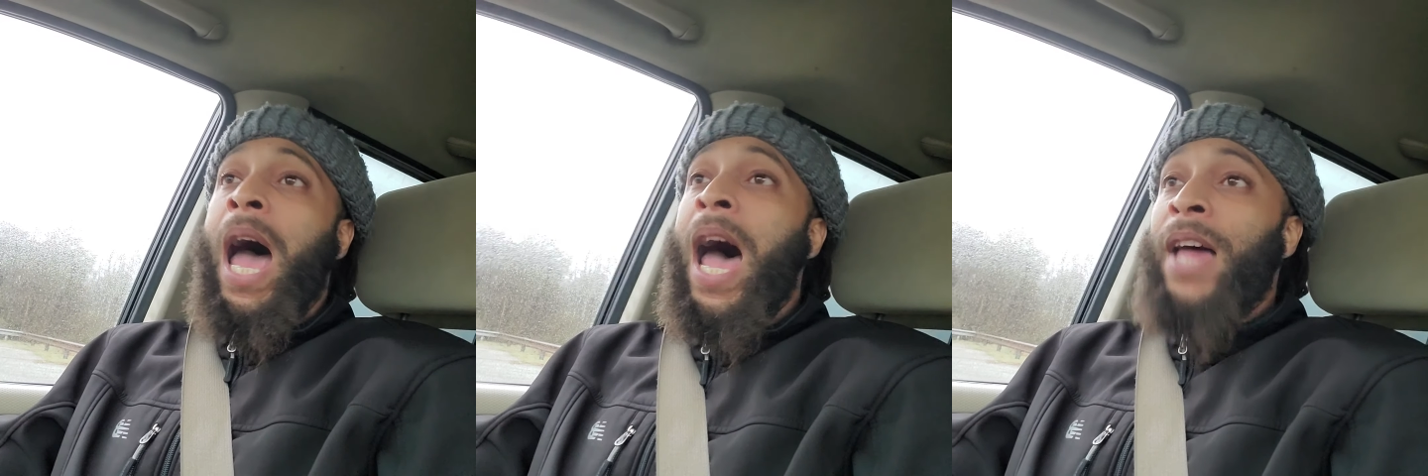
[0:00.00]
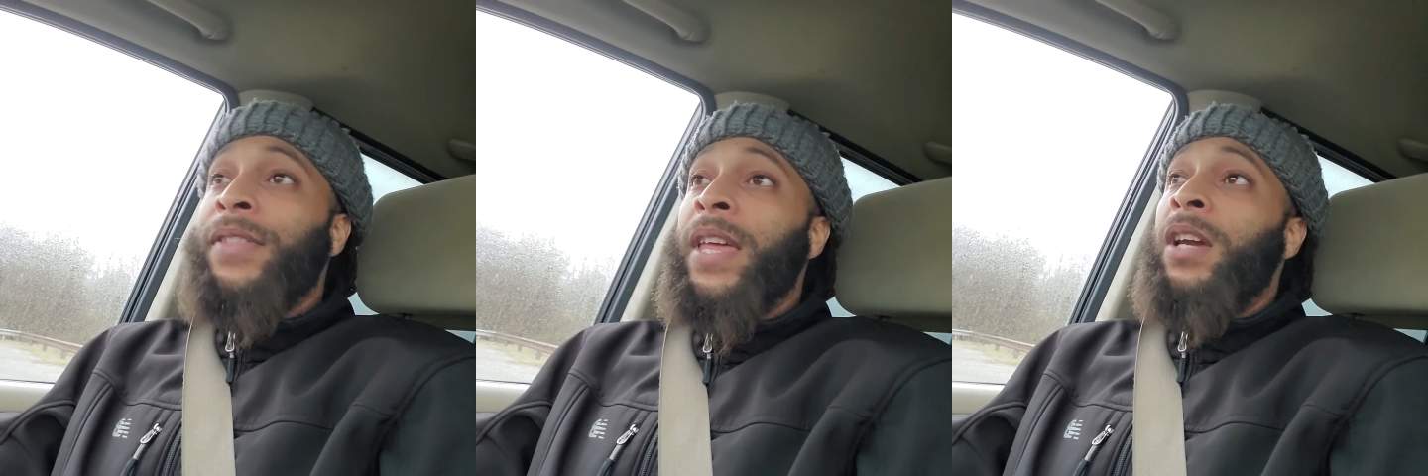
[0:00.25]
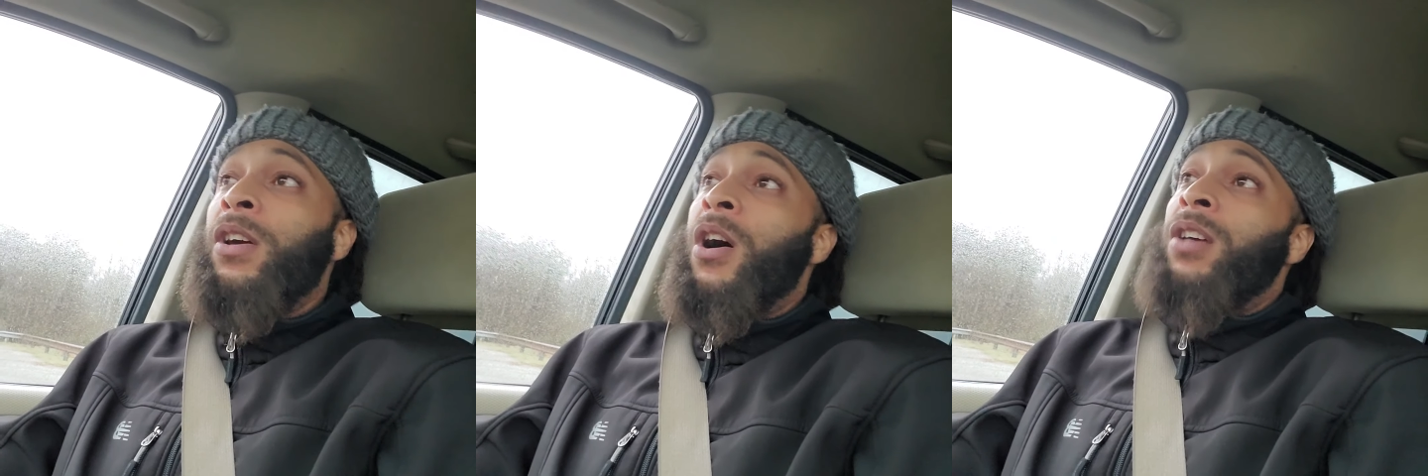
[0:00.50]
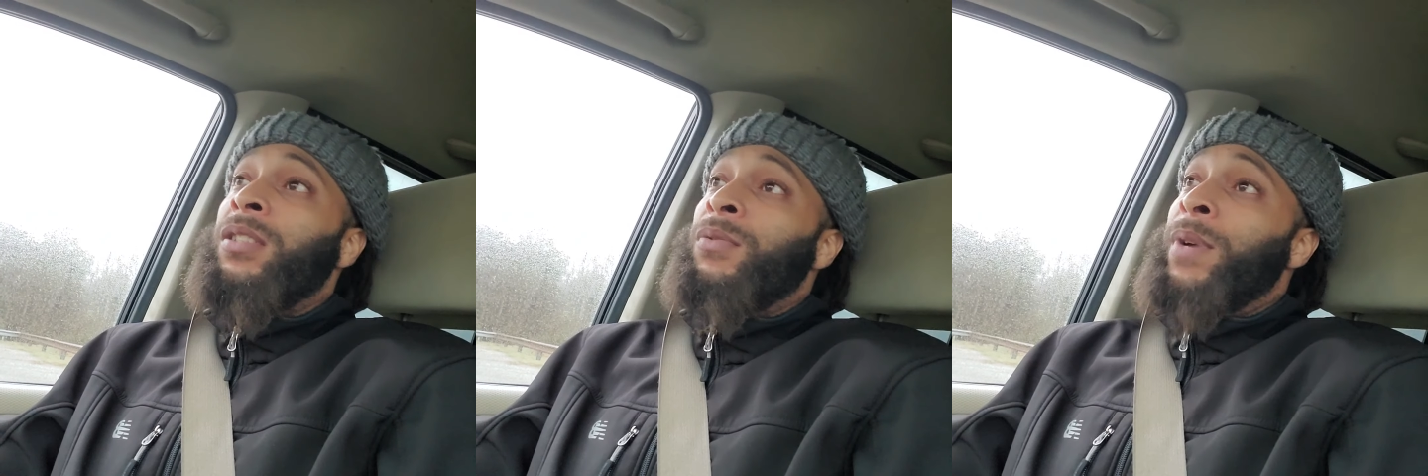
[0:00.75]
I think
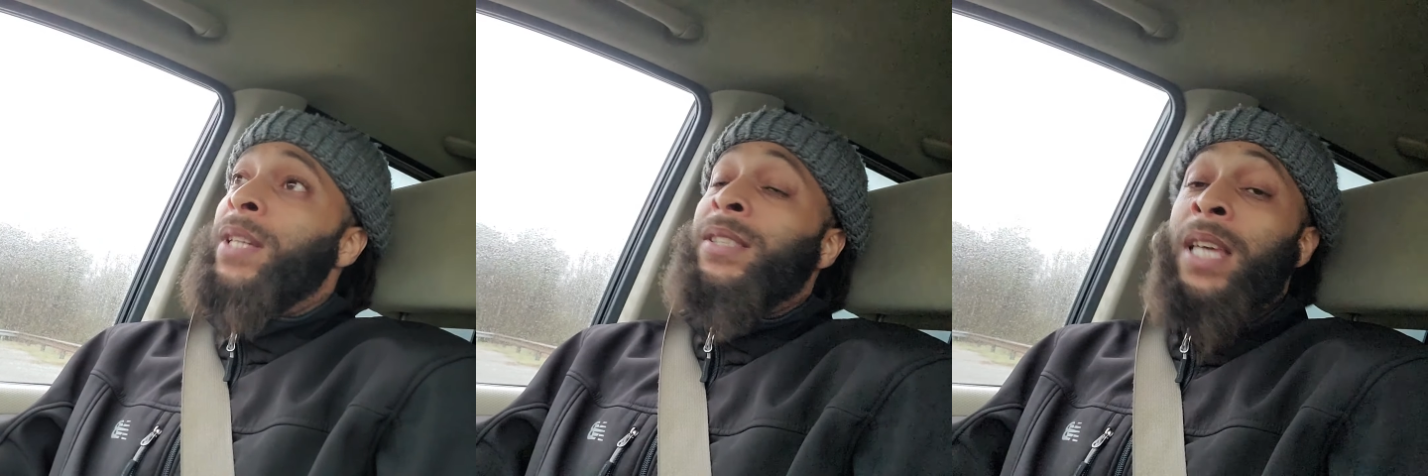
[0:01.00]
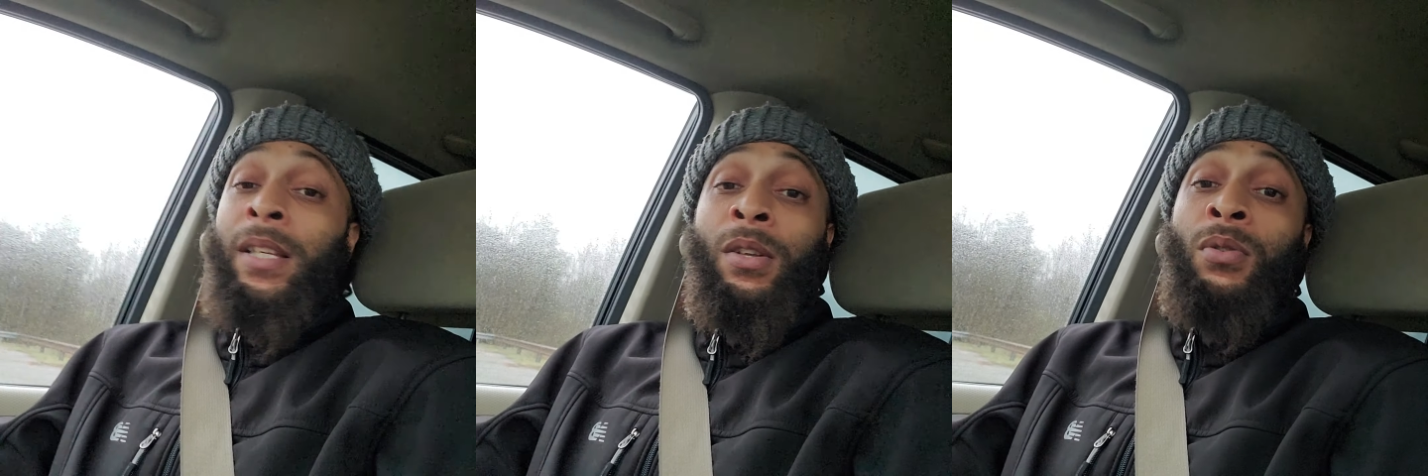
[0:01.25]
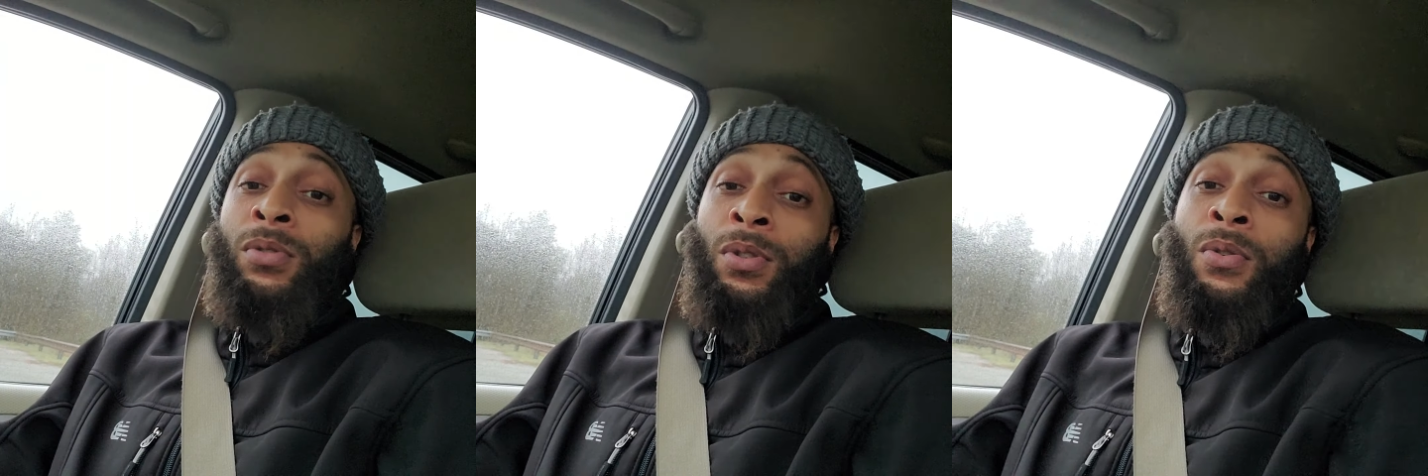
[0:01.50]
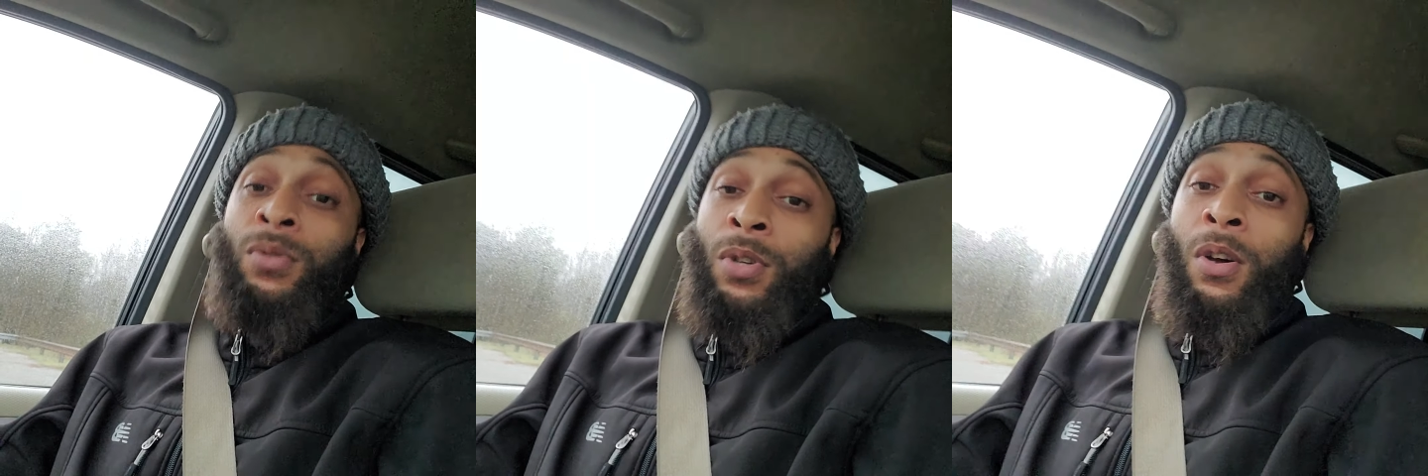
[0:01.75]
Carson Wentz take those
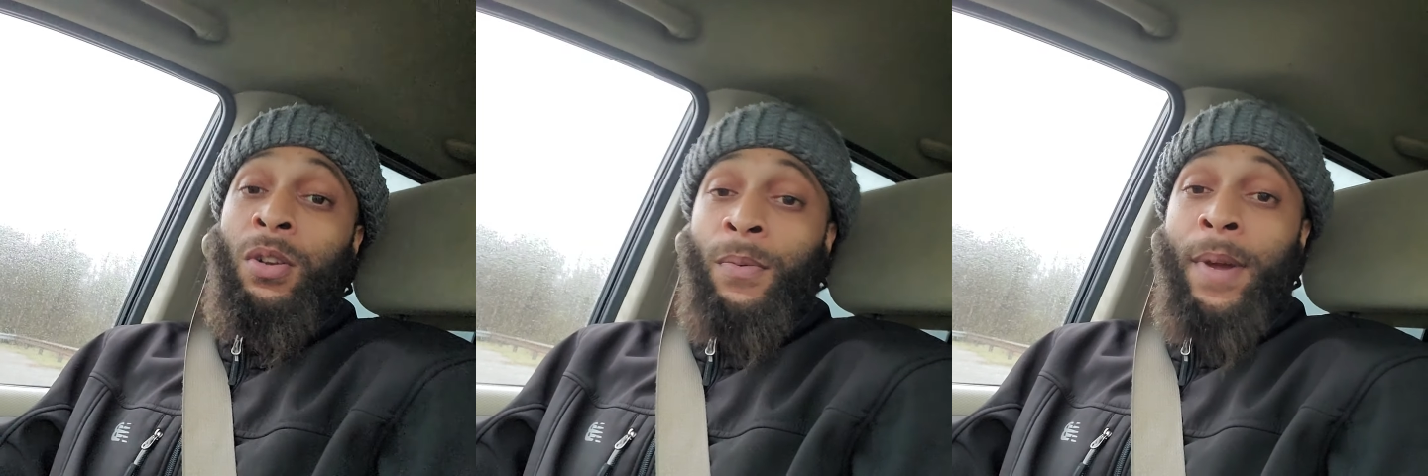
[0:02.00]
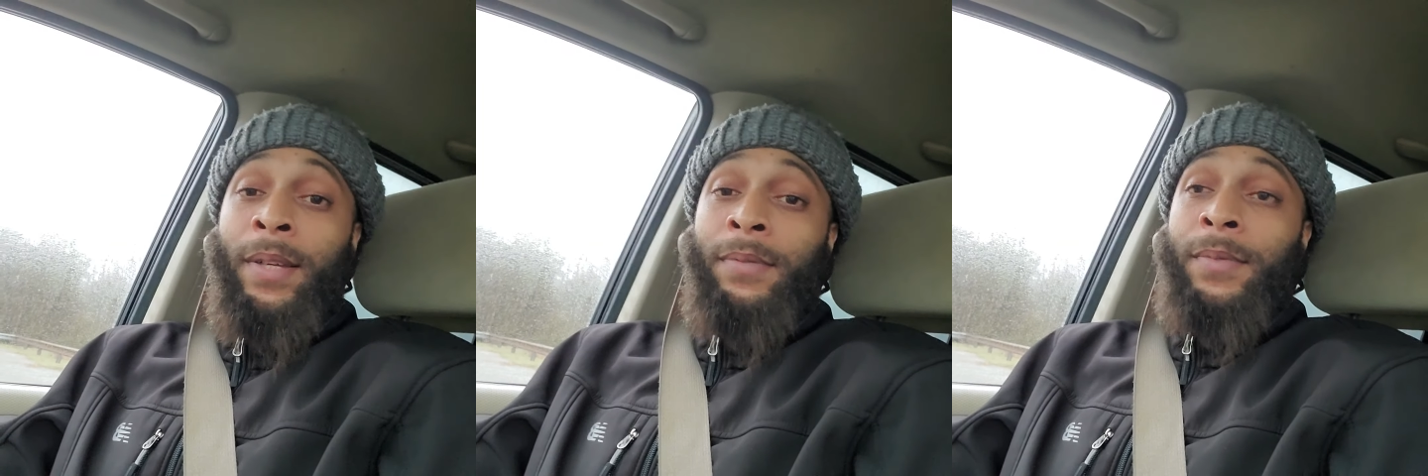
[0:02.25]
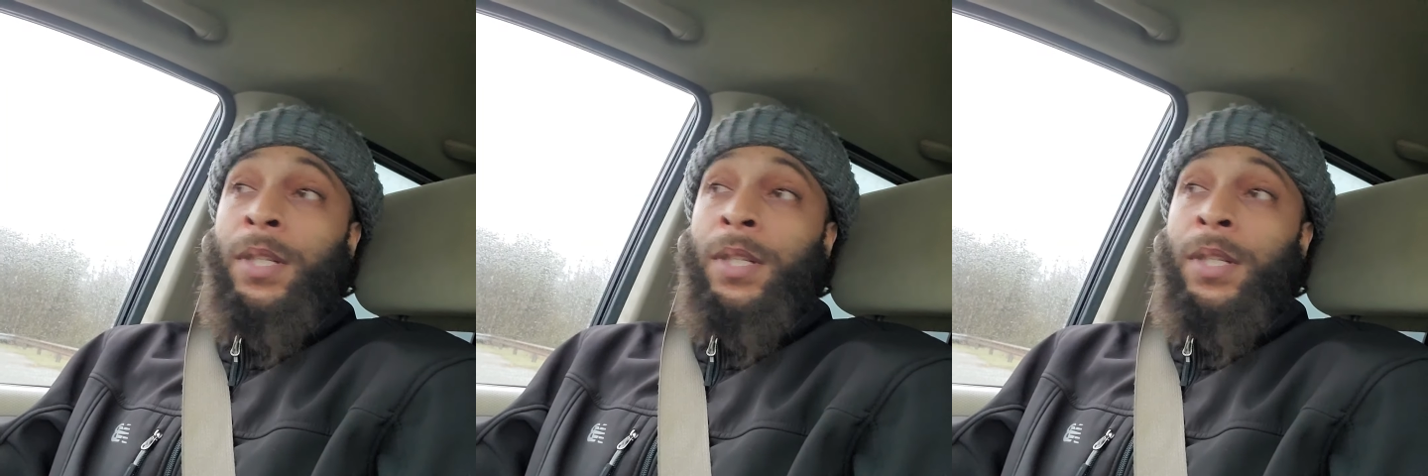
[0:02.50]
dudes all the way.